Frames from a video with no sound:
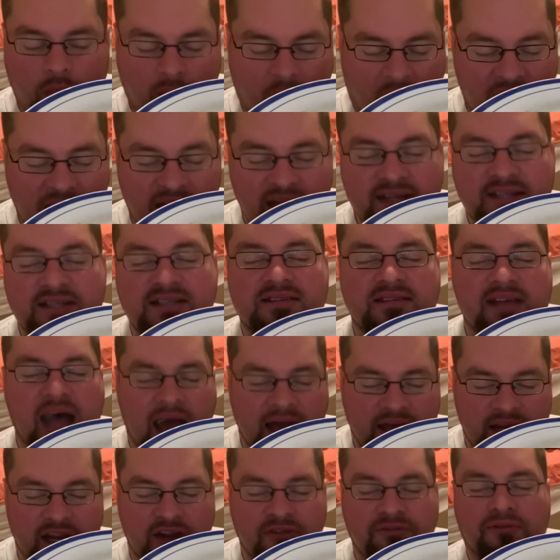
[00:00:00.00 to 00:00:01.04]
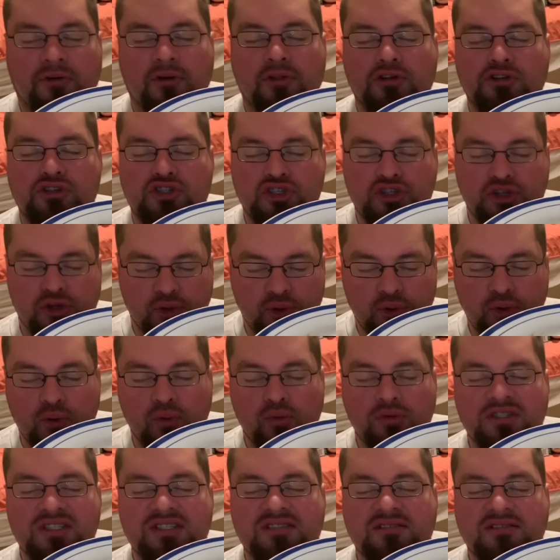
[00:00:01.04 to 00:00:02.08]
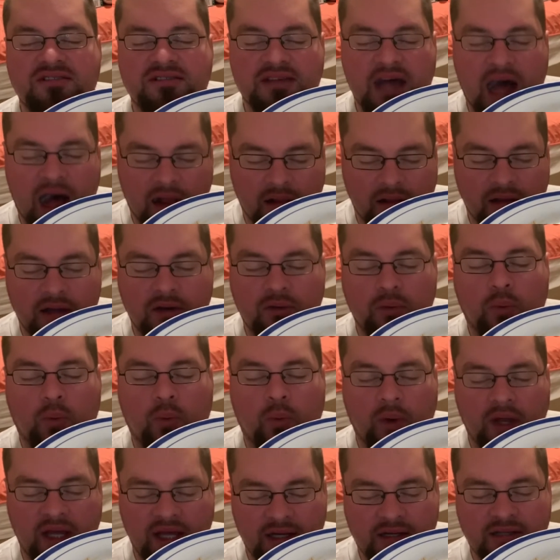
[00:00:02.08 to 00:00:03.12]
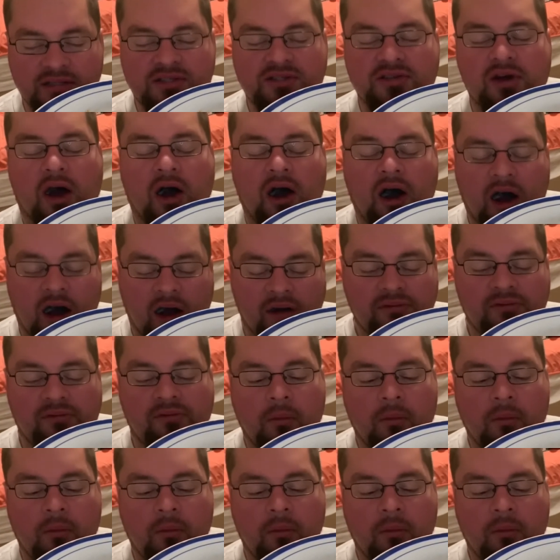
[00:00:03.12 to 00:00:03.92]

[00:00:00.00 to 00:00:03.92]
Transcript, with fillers: excited for the two solid weeks off